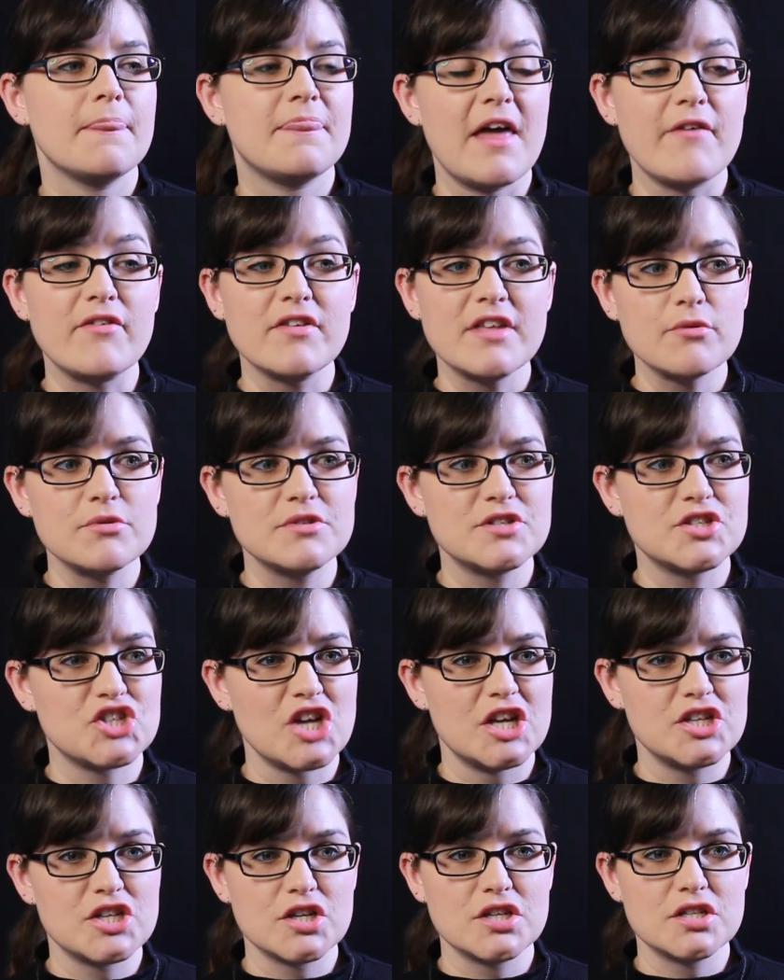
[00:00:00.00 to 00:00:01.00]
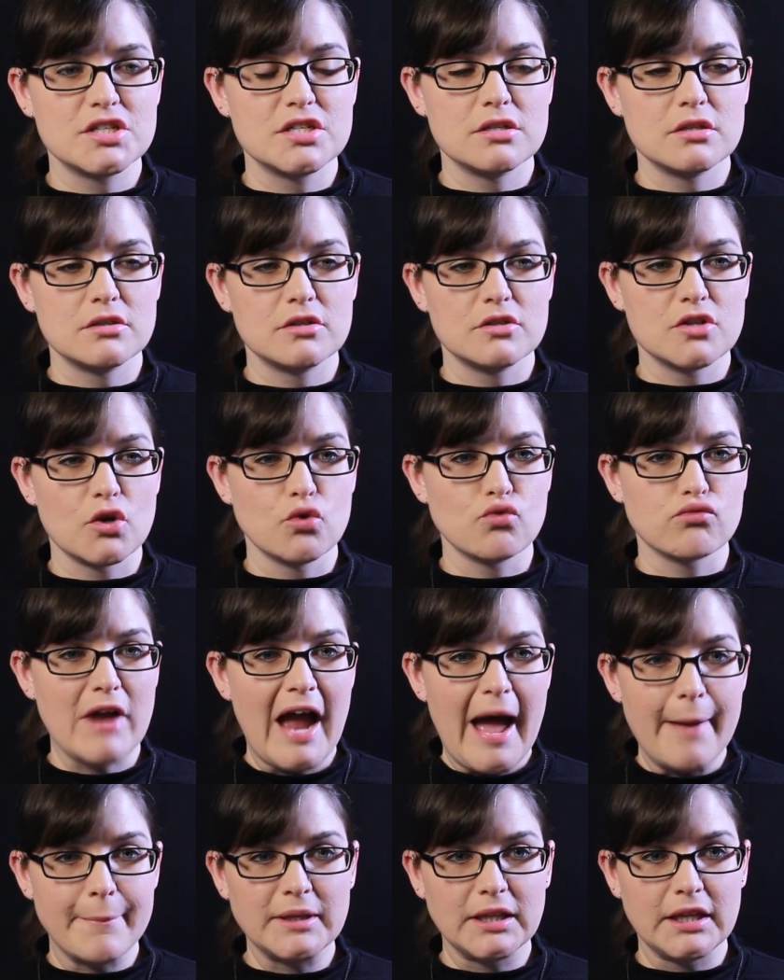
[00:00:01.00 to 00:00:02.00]
everything was changing so
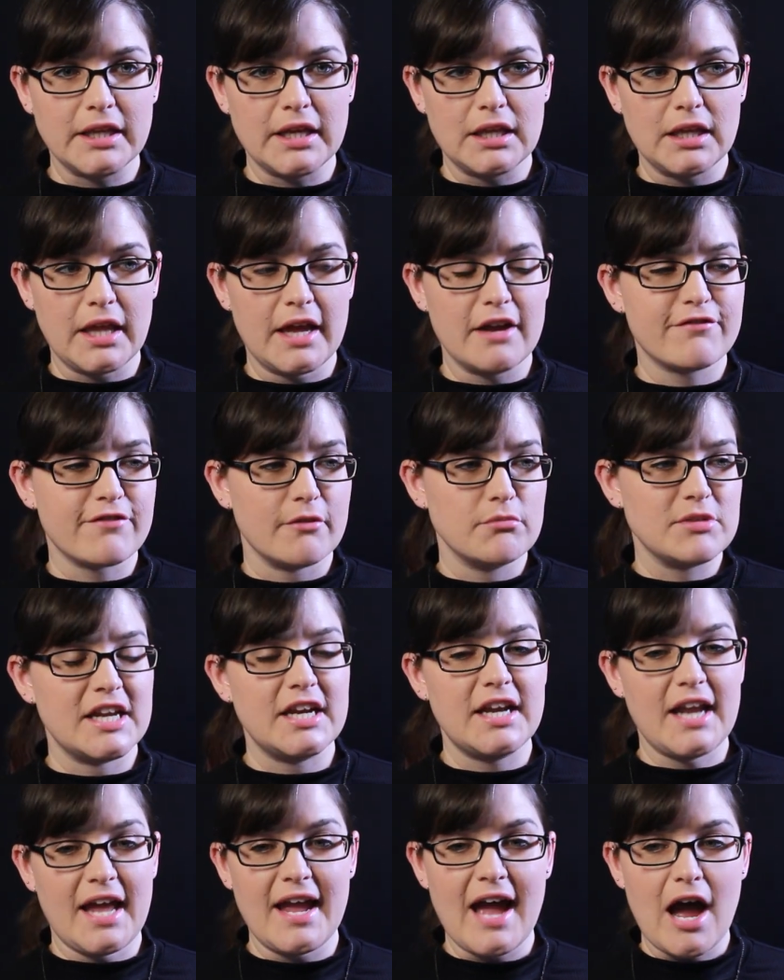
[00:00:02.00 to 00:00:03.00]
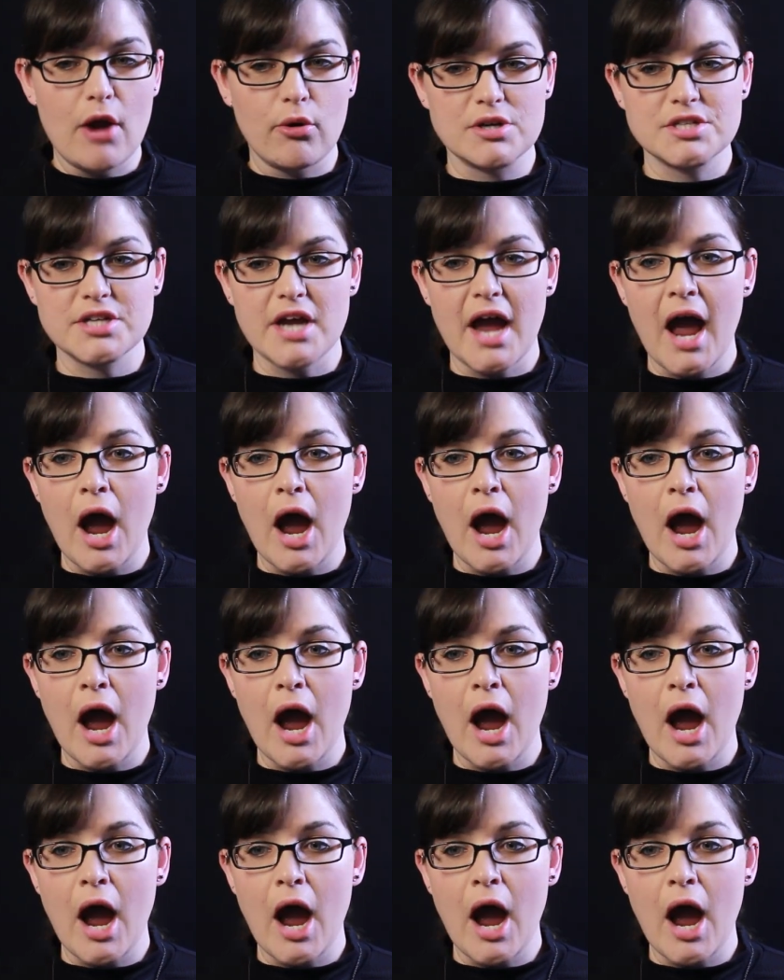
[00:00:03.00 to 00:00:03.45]
rapidly, like from day to day, hour to